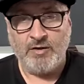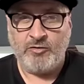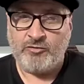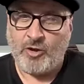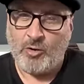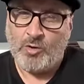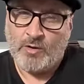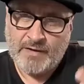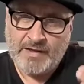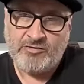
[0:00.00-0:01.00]
So
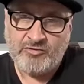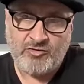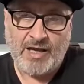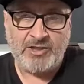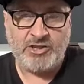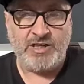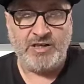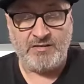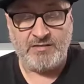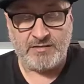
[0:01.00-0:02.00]
these
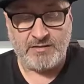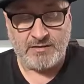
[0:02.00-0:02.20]
strategies,